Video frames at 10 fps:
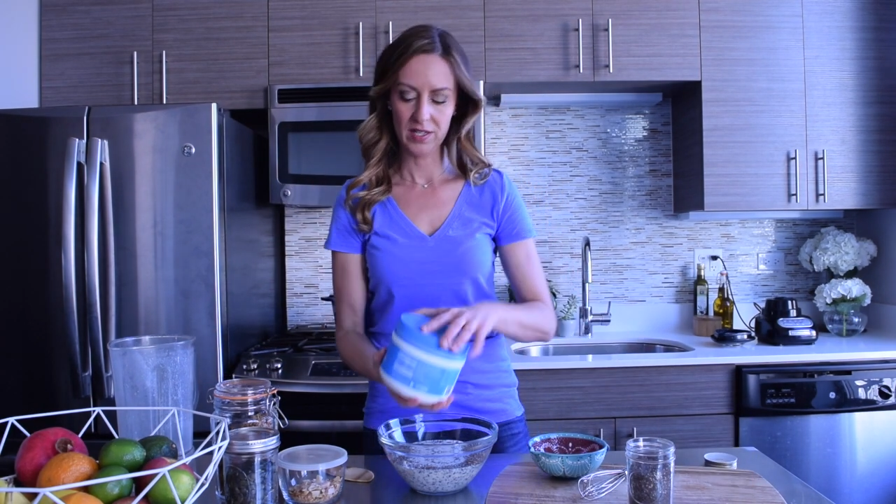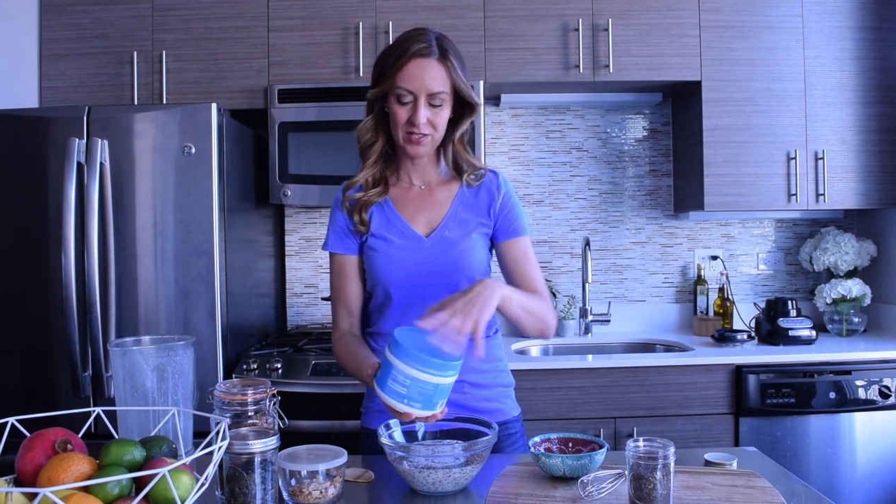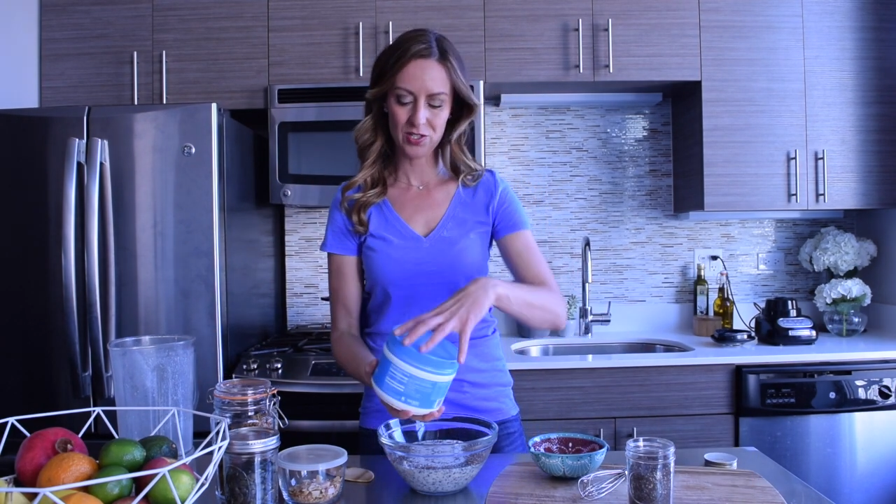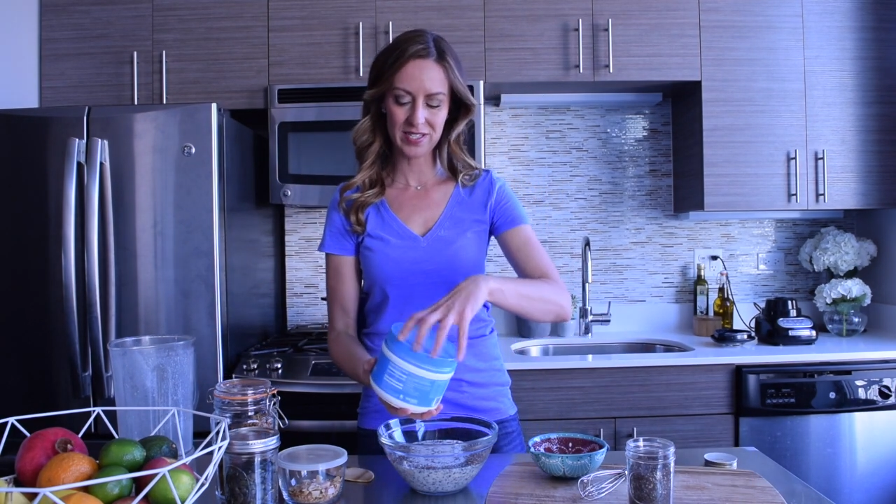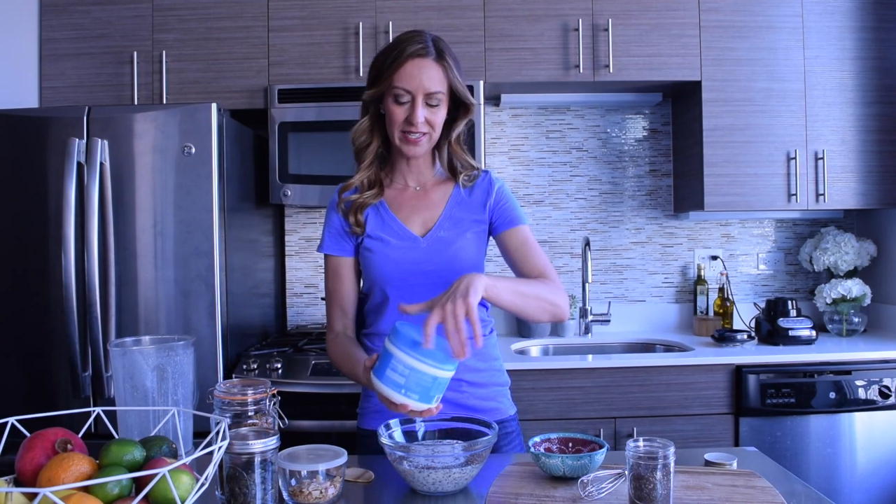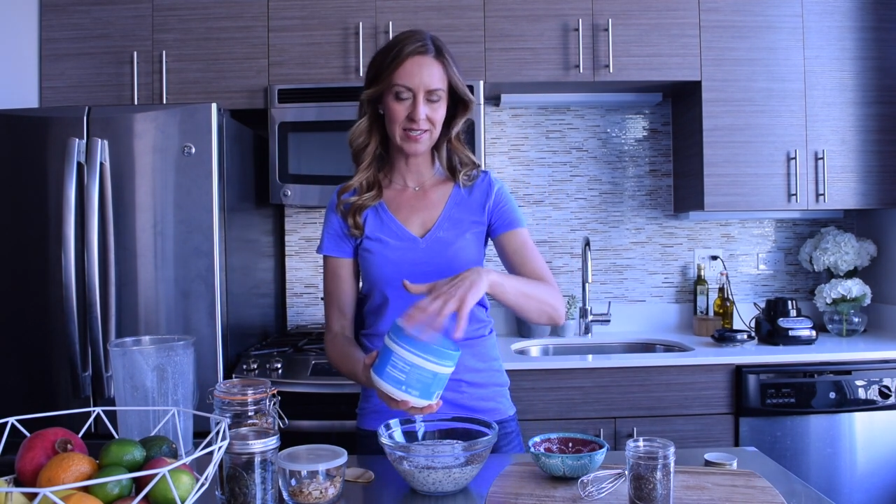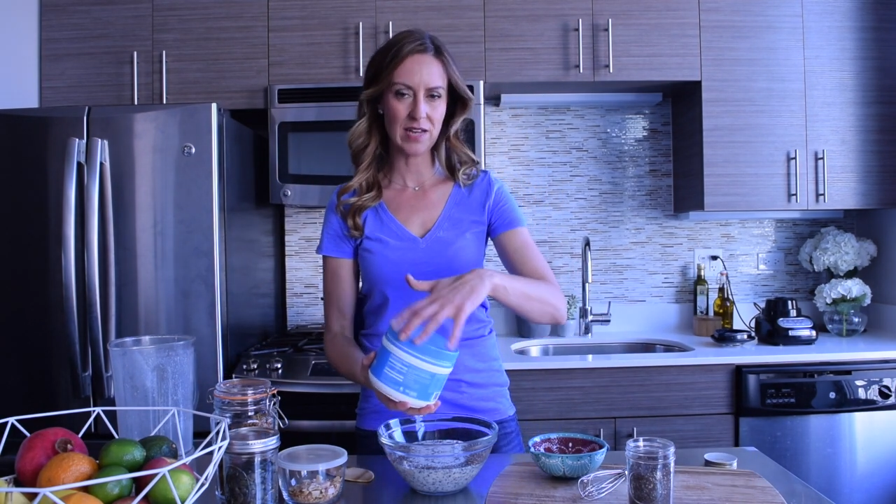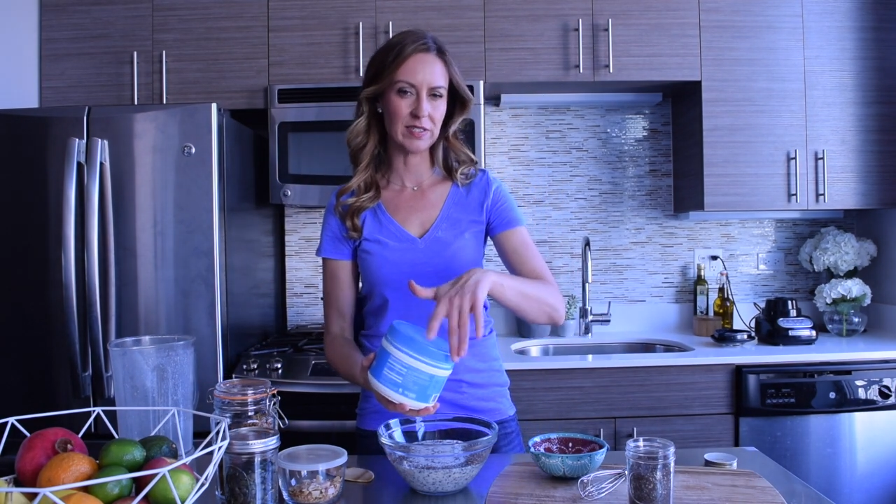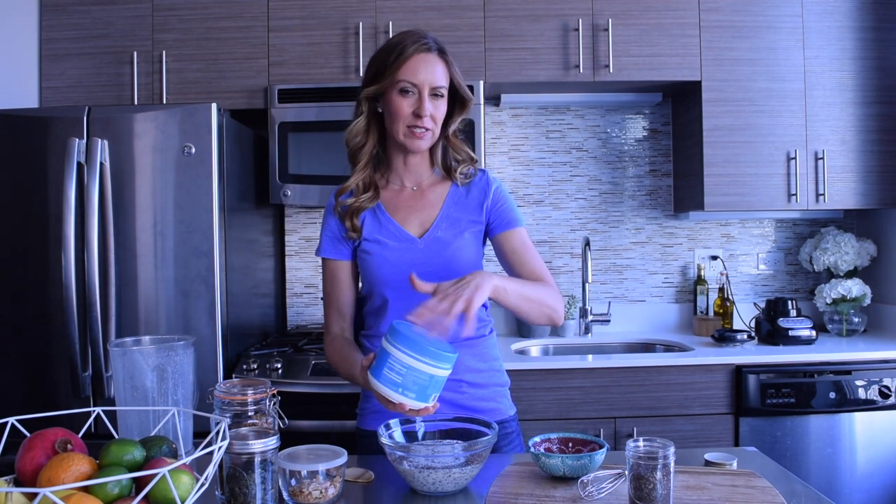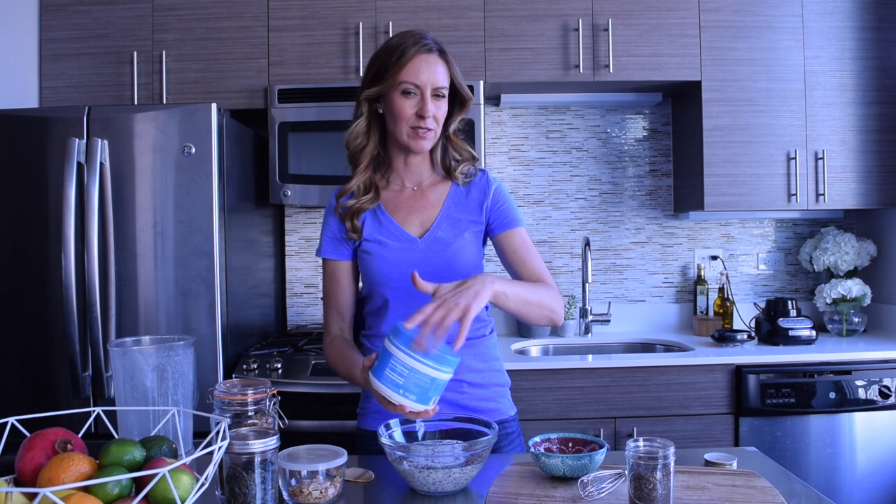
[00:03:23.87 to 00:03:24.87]
It's just nice to
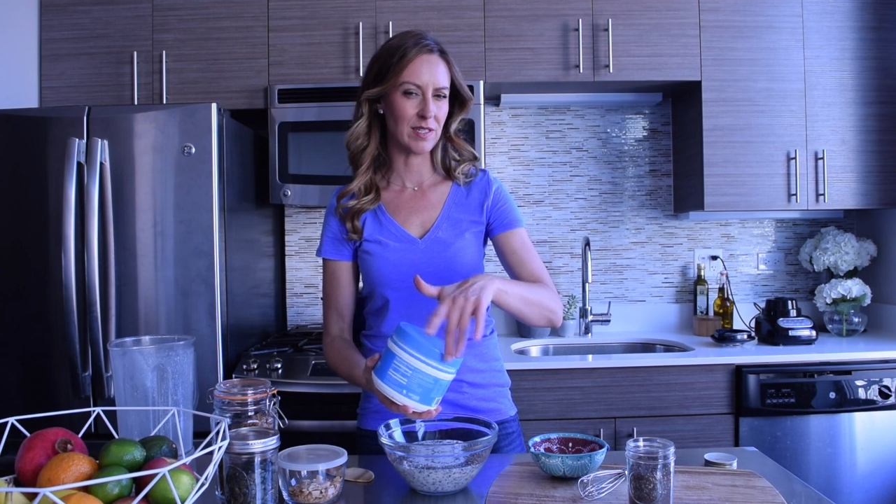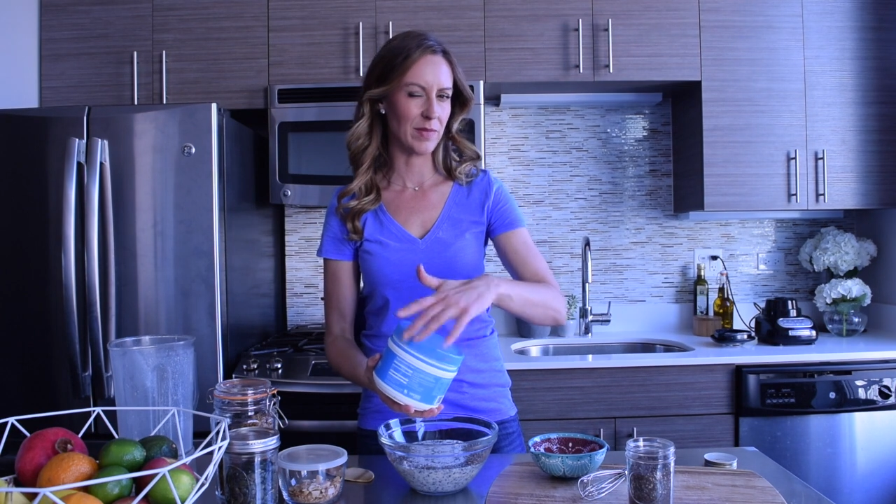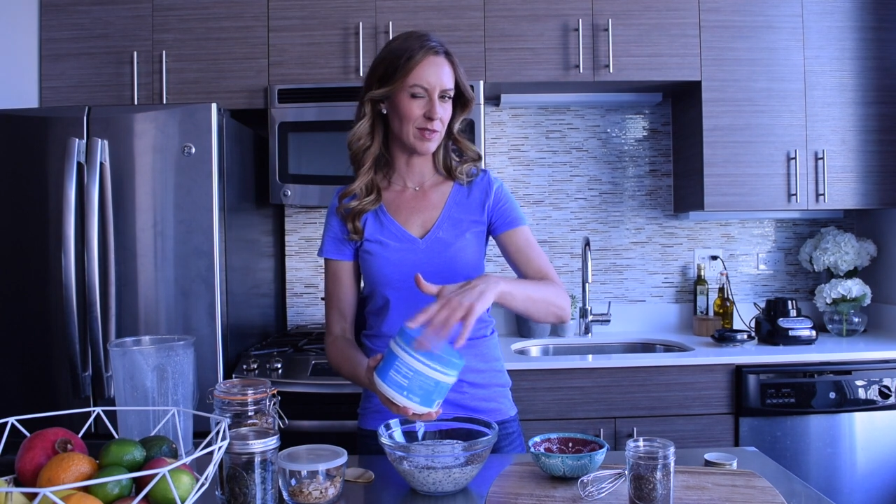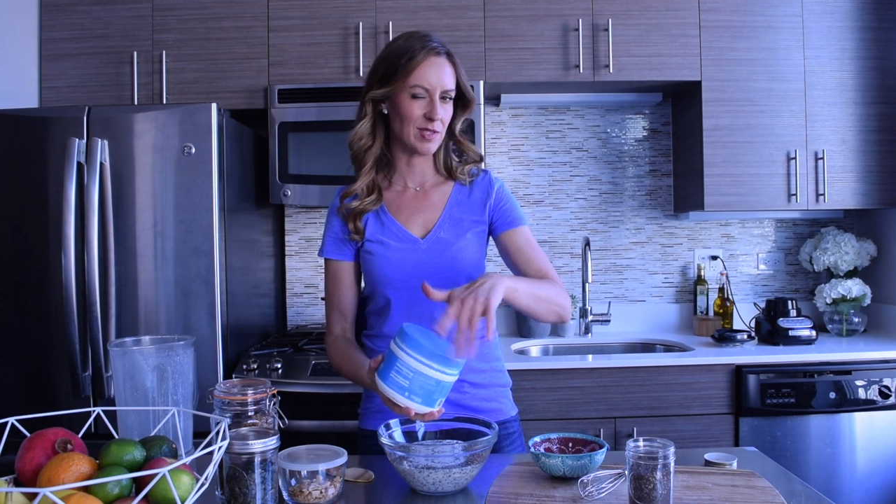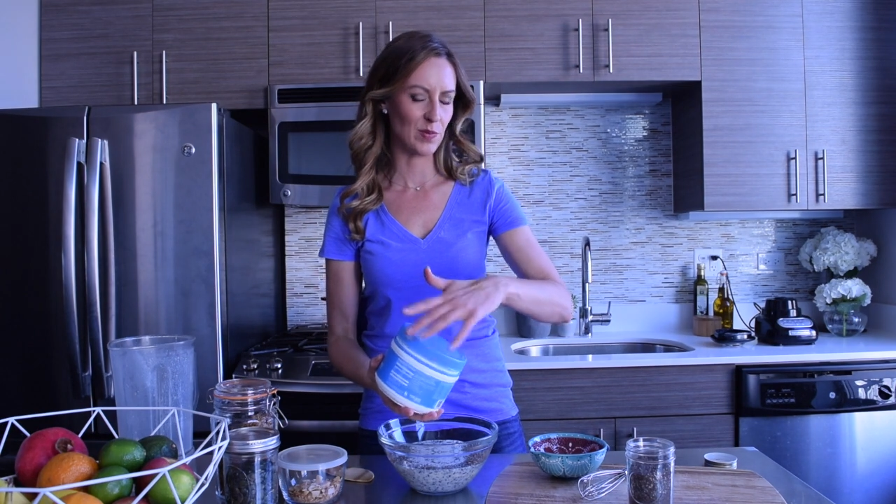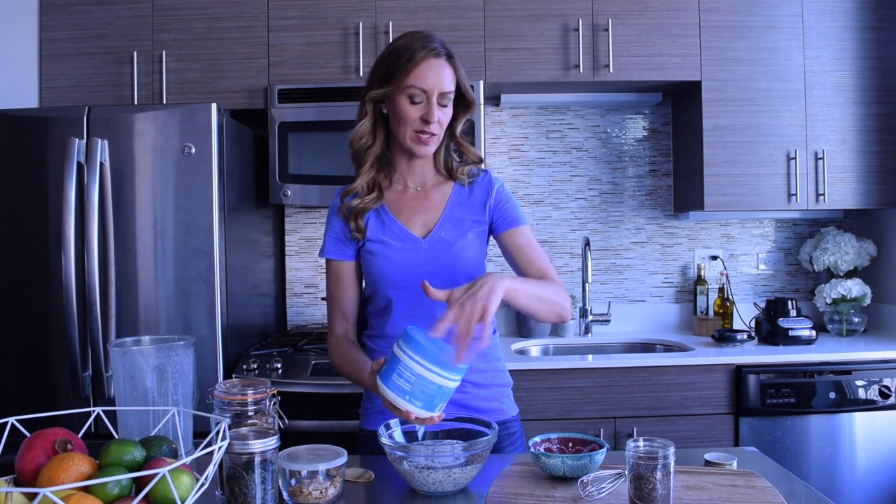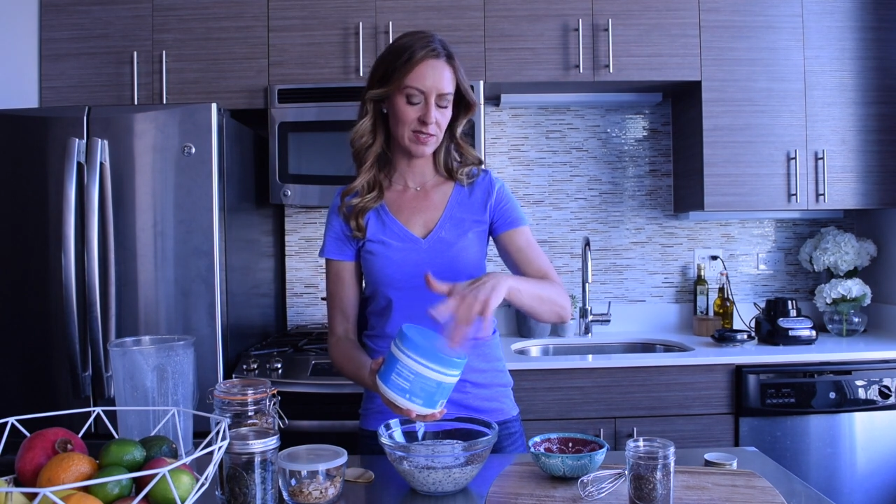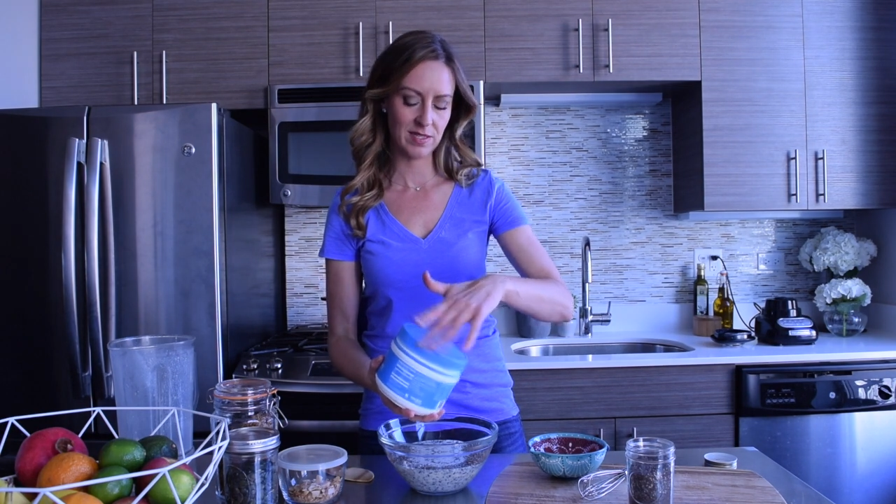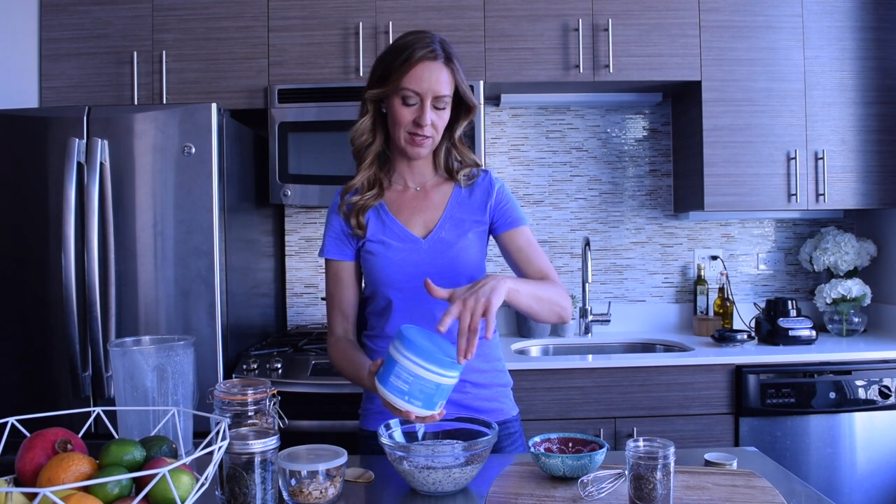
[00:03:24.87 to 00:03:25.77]
have a little something sweet